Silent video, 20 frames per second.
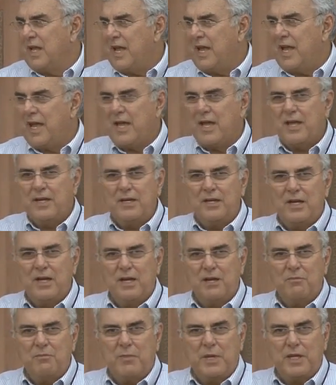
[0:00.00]
And
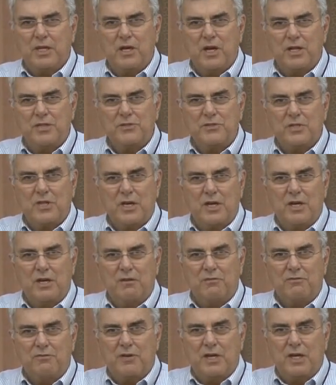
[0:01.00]
uh, because
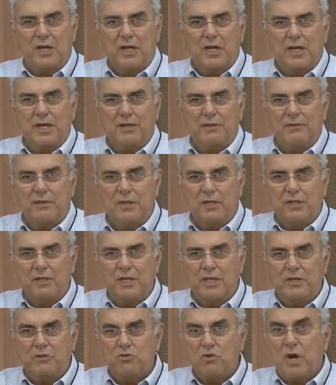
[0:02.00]
of uh,
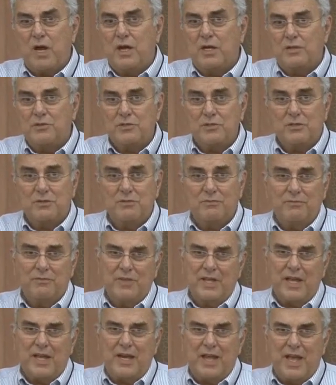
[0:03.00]
the drugs
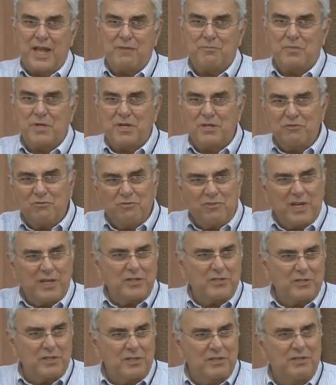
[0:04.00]
that had been
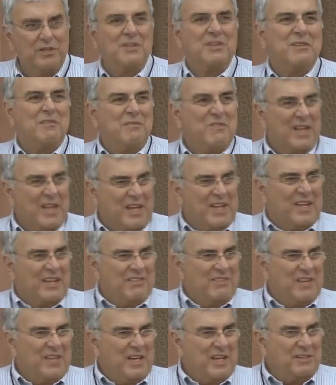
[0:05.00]
invented,
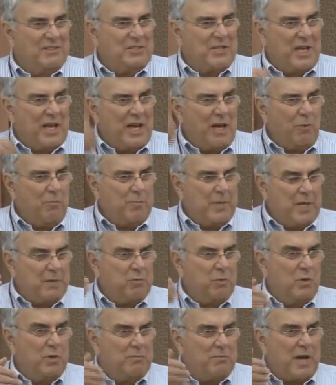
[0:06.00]
the, to help
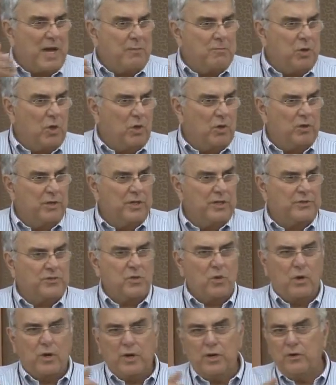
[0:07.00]
people with bipolar
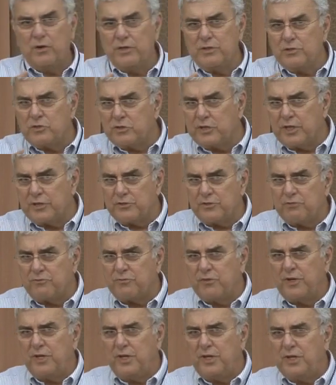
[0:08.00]
disorder and
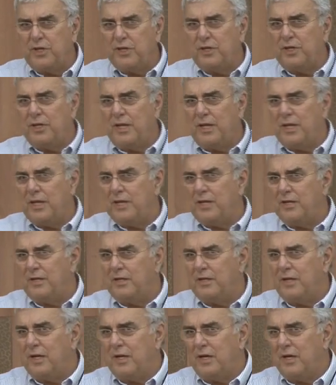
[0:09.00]
schizophrenia
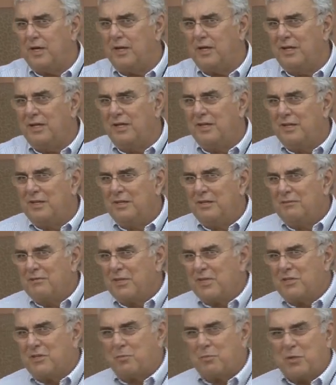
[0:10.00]
and uh,
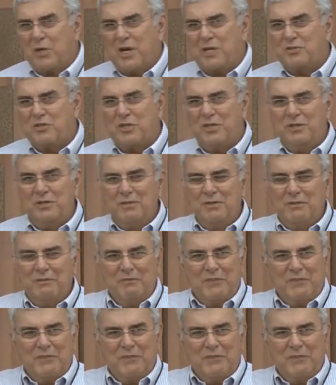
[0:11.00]
depression.